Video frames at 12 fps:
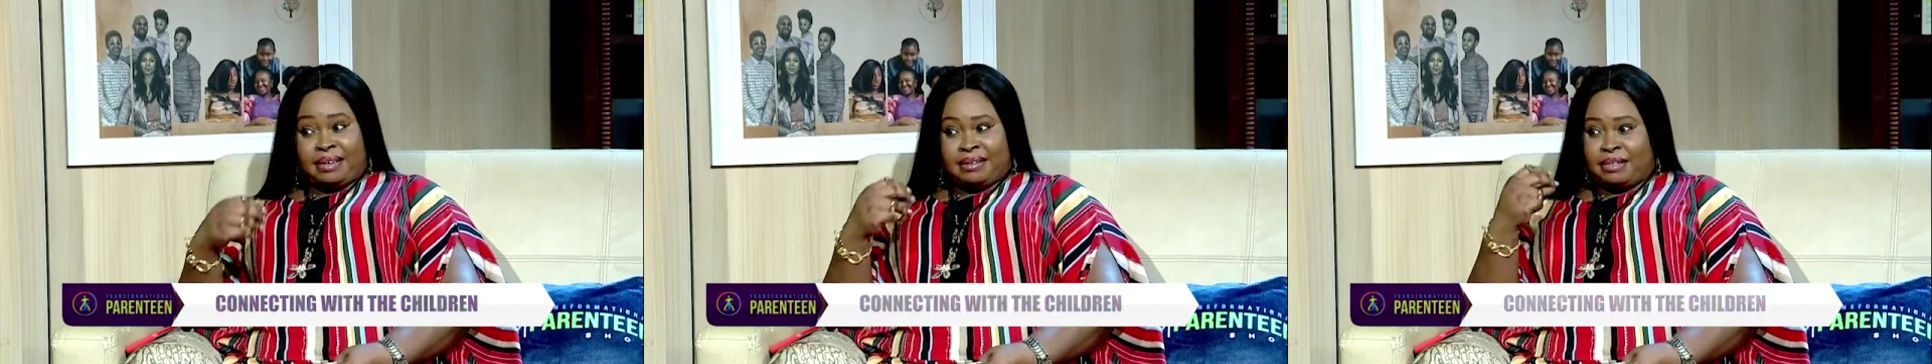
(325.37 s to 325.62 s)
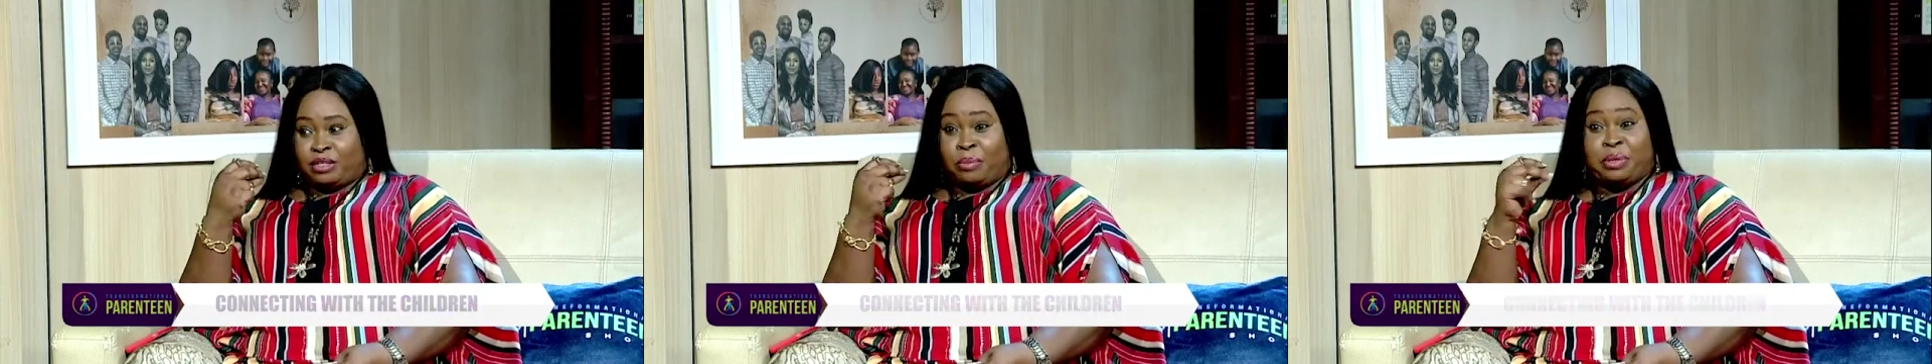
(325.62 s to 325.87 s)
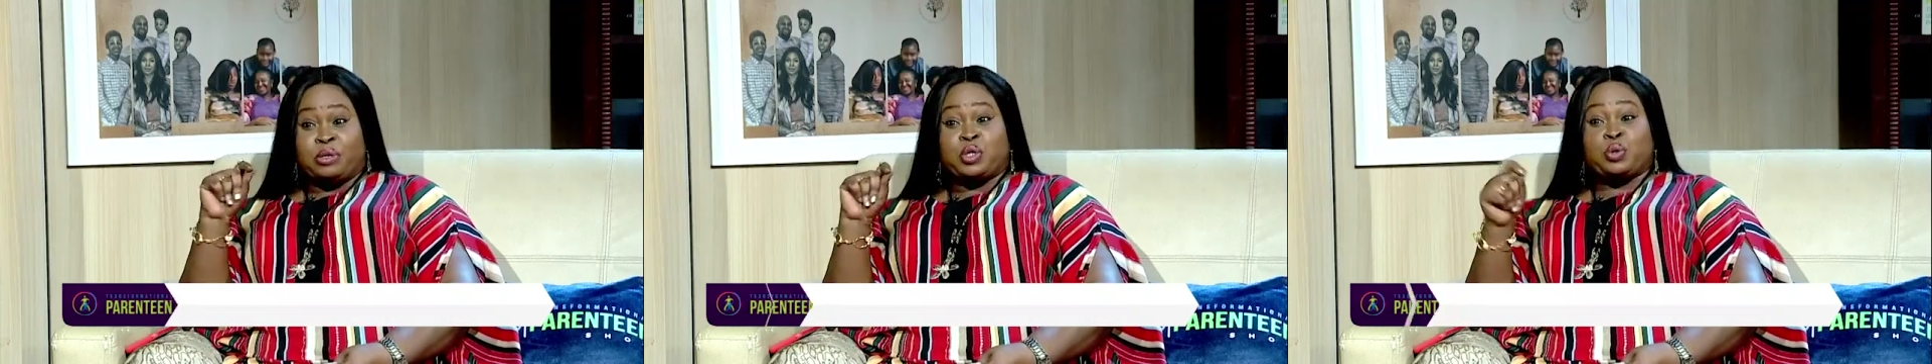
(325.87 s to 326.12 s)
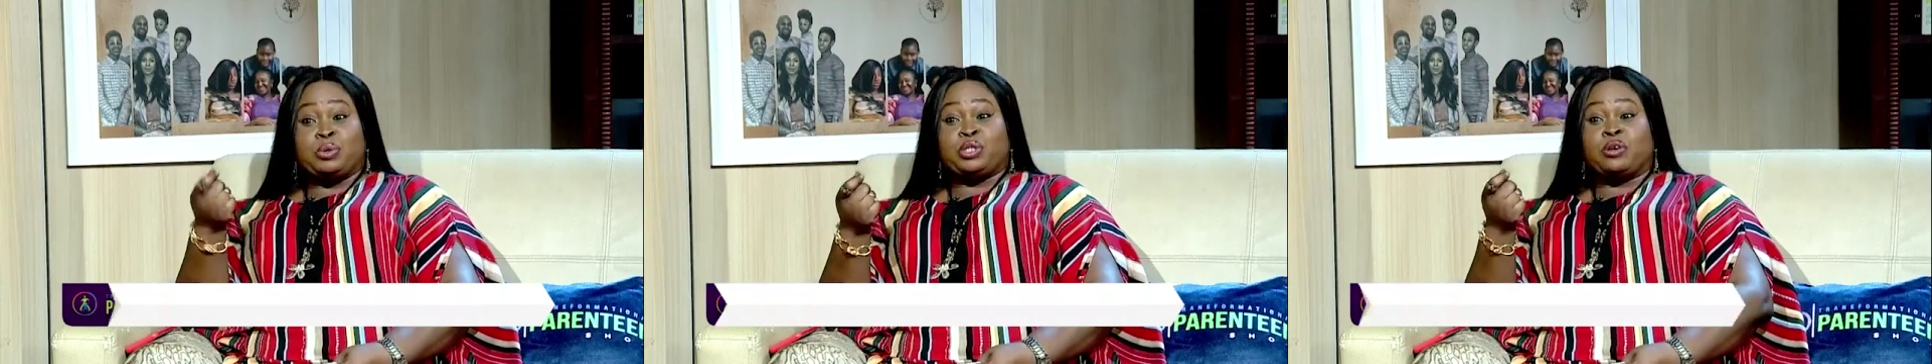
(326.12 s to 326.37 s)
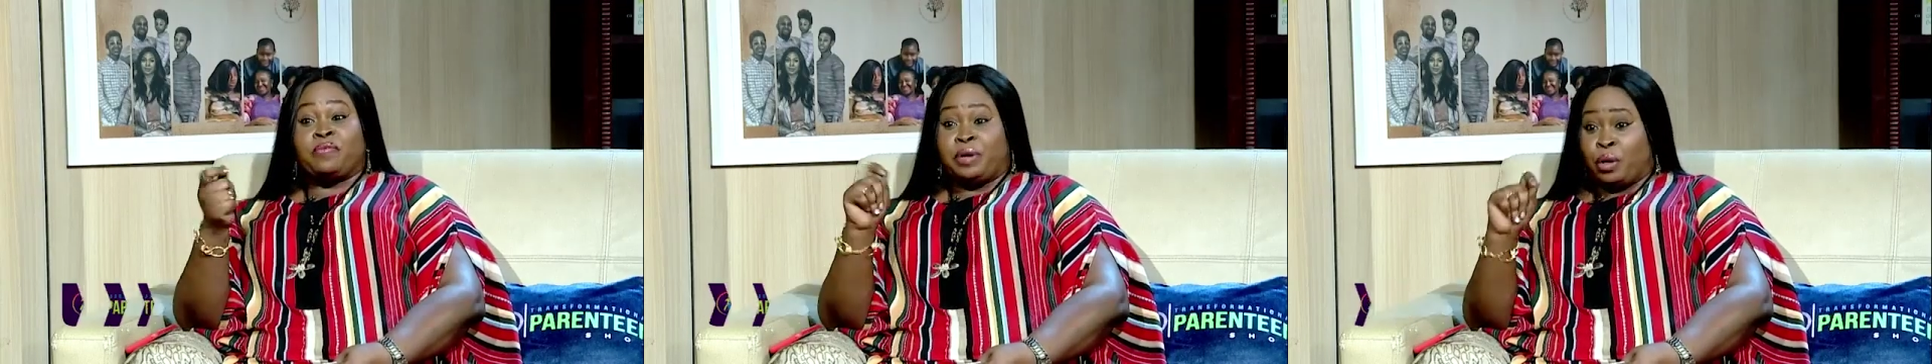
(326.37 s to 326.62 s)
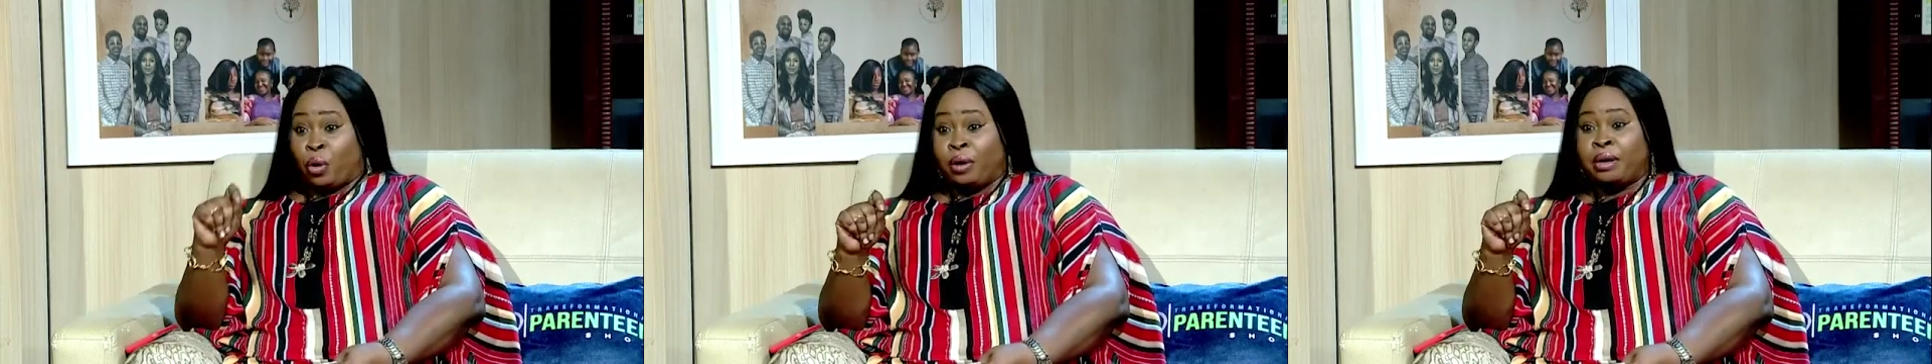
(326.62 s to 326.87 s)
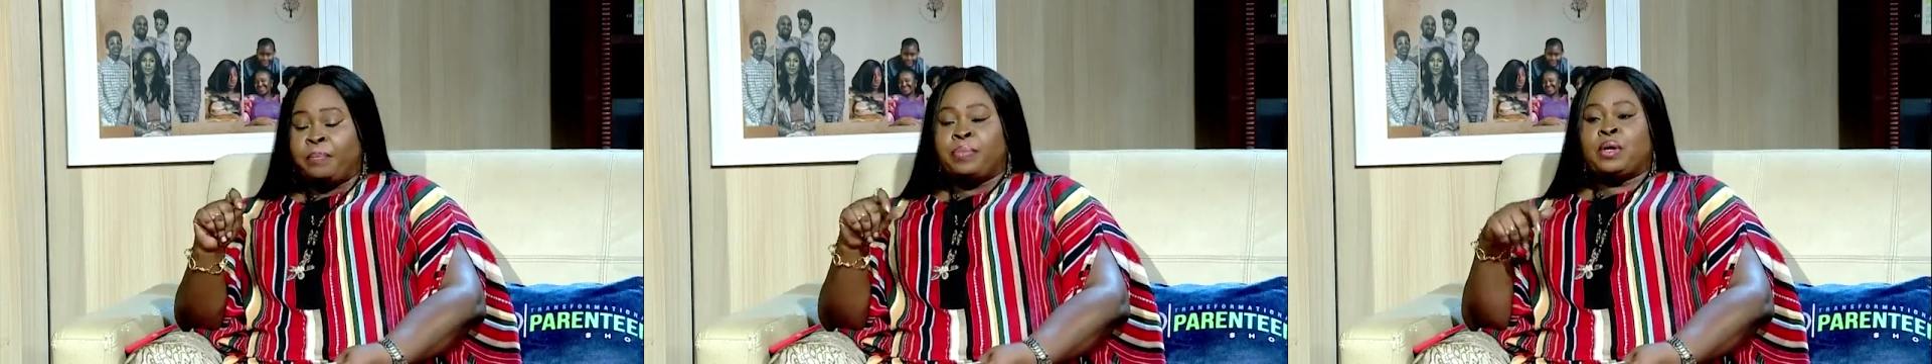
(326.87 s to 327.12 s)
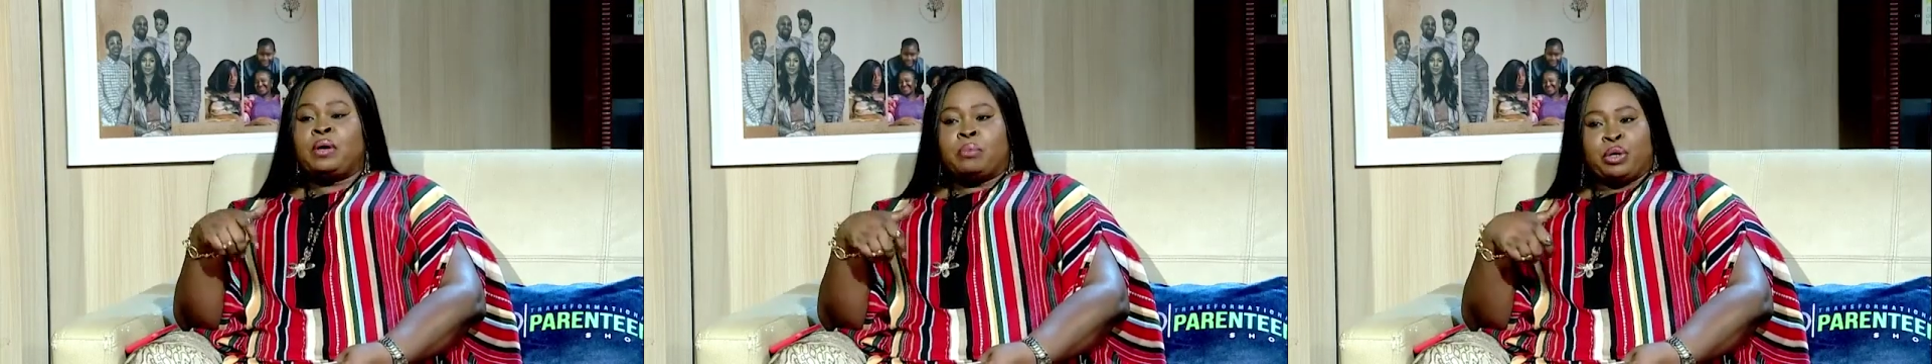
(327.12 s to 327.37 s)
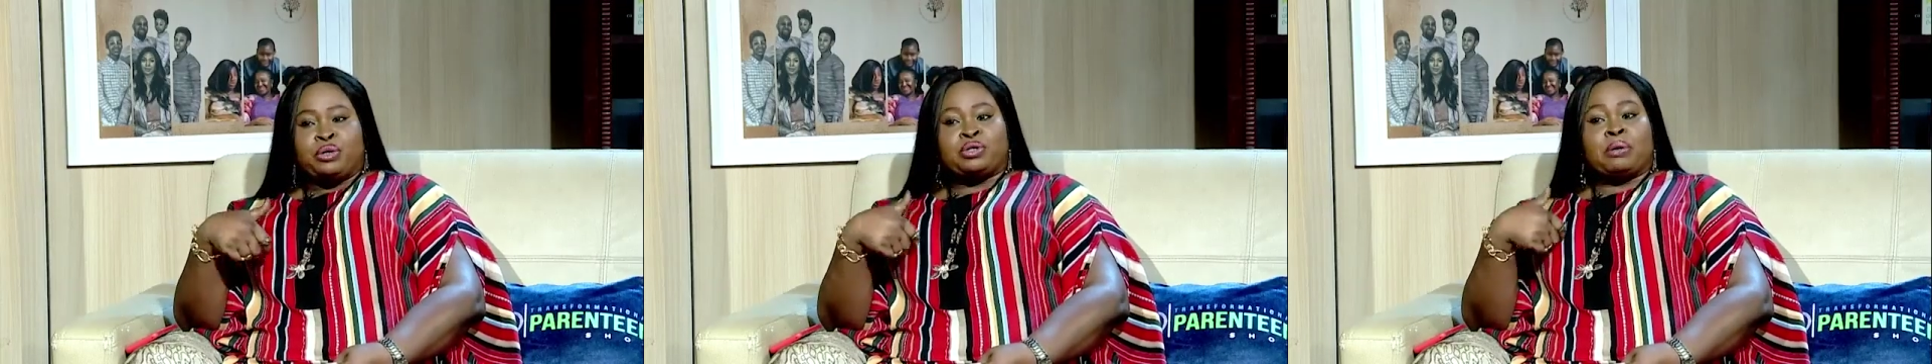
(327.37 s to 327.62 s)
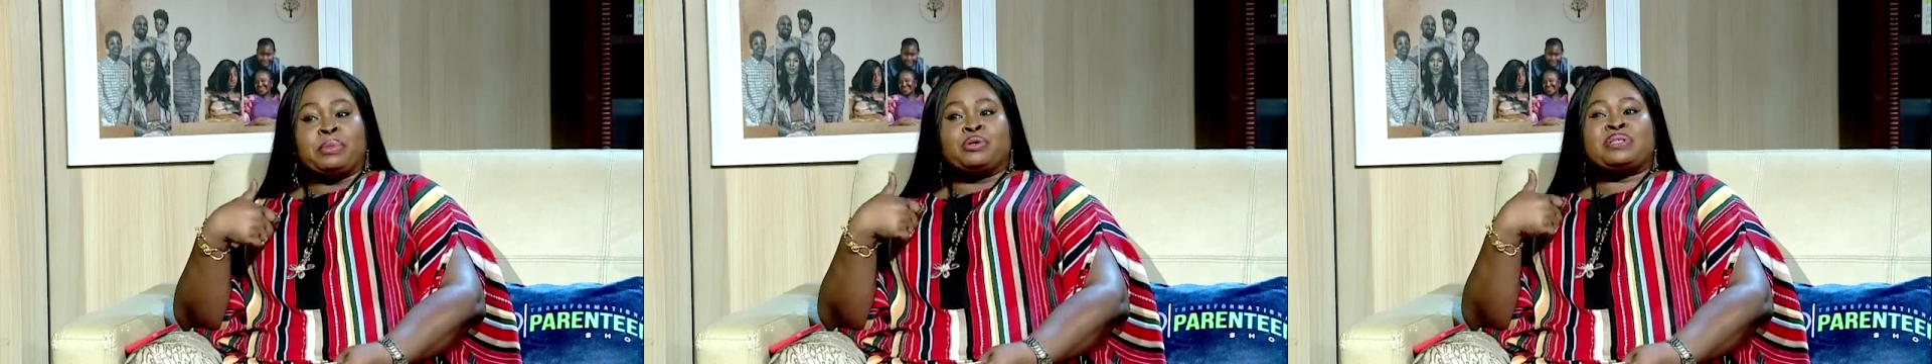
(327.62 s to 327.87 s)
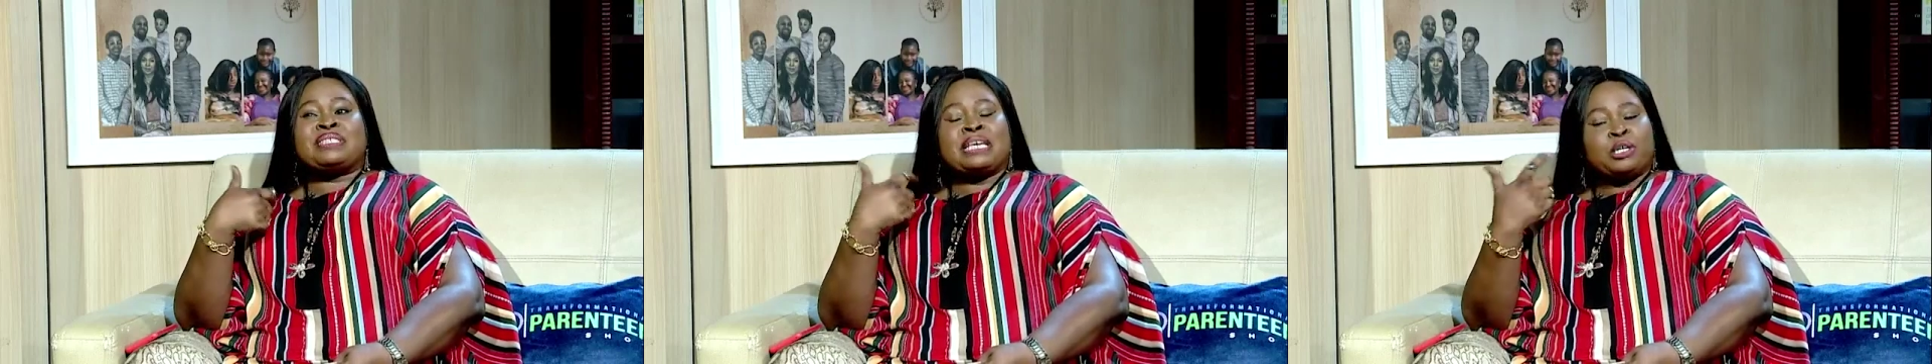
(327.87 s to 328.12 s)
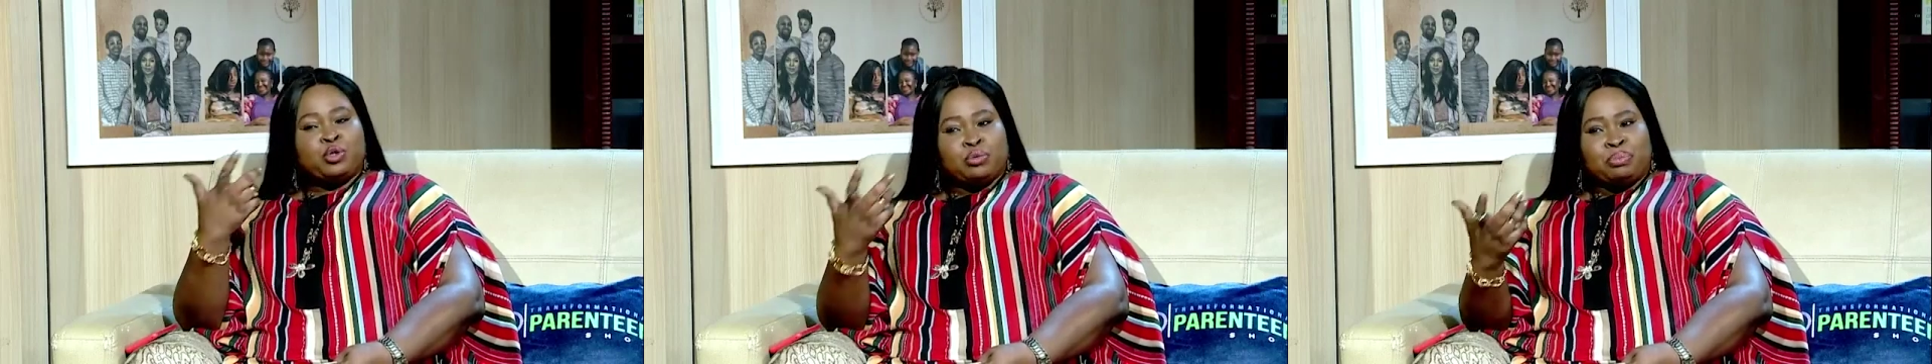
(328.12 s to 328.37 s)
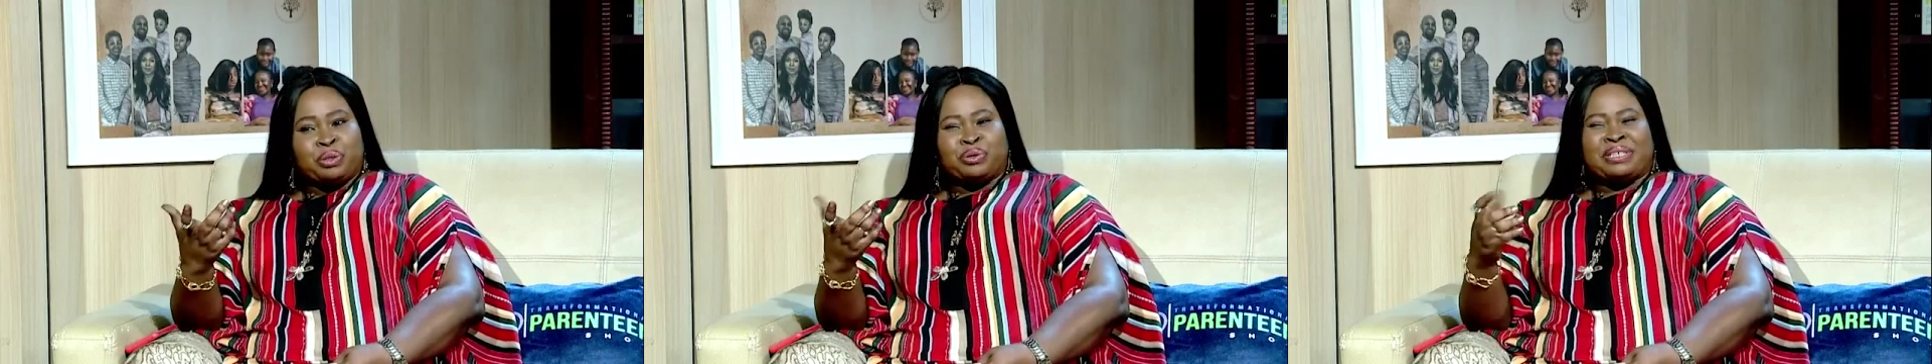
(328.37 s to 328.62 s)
it's something you switch off and on, but it's something you seek to build.